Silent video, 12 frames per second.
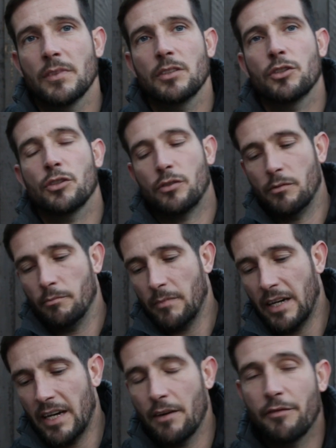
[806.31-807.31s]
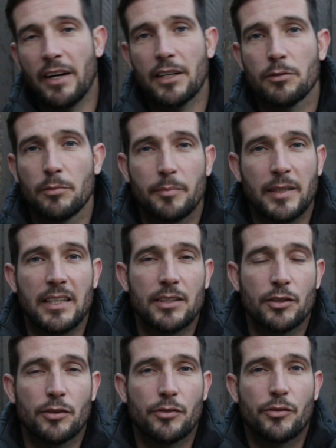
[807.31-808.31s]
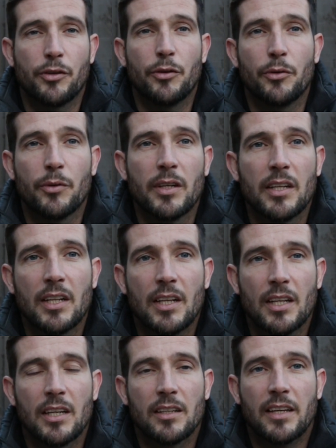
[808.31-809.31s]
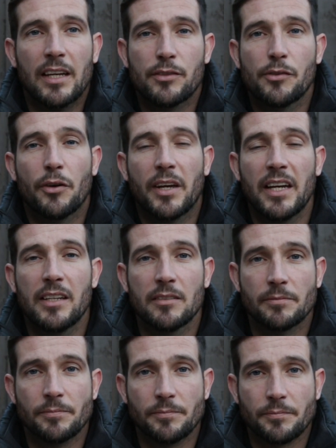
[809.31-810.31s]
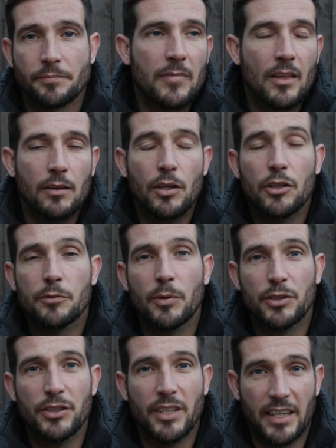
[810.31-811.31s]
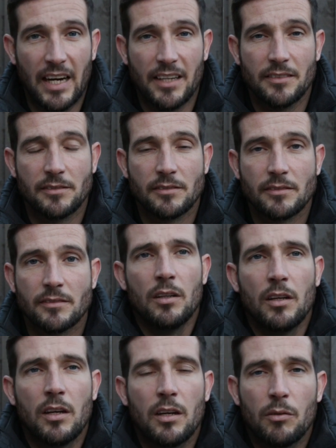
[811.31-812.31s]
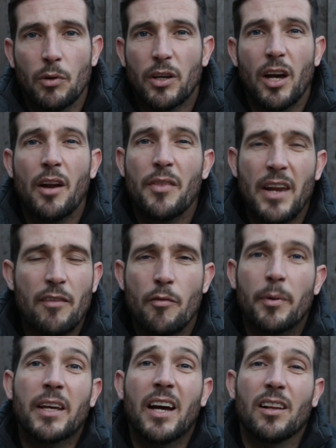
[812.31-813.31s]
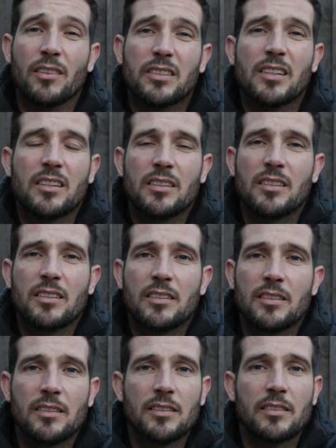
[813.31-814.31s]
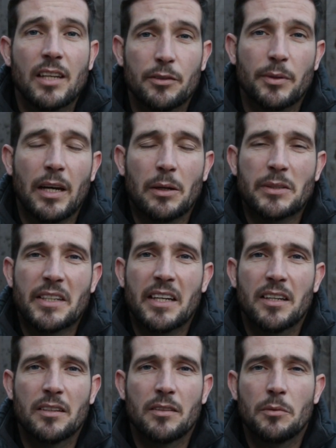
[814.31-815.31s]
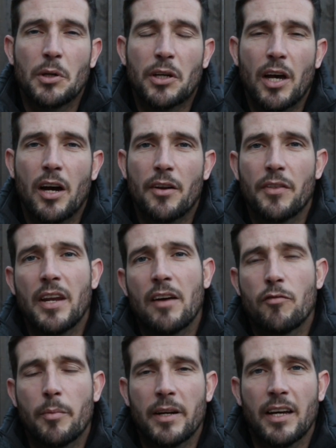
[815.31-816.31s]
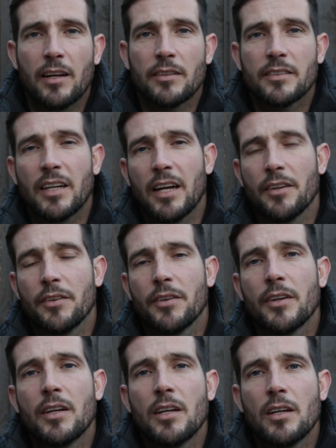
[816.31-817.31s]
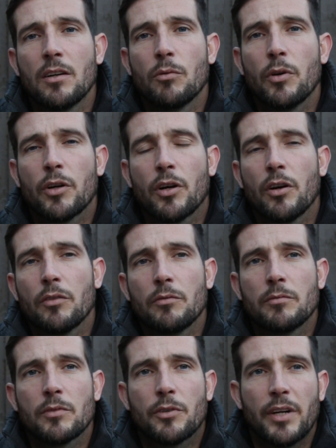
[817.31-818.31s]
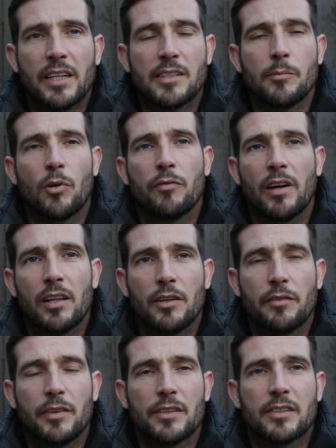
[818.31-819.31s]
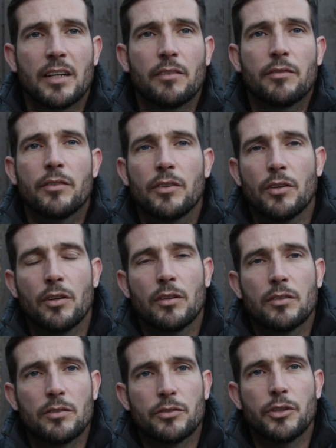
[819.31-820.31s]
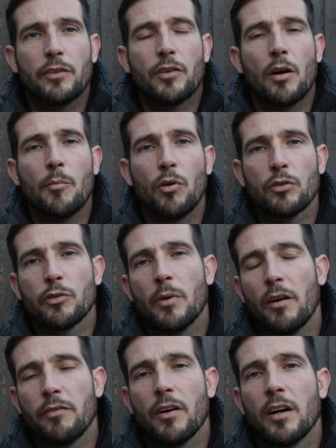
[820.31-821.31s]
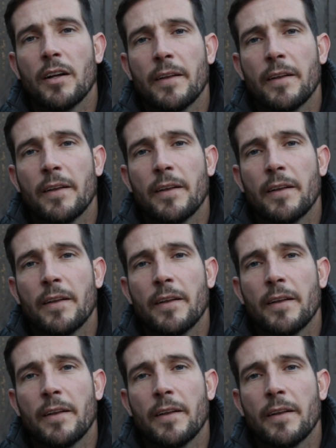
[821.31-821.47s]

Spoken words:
just my advice would be just to get stuck in, learn as much as you can, work harder than everybody else. That's what I would say. Work harder than everybody else and work on creating more value for yourself, you know, so you've got more to offer.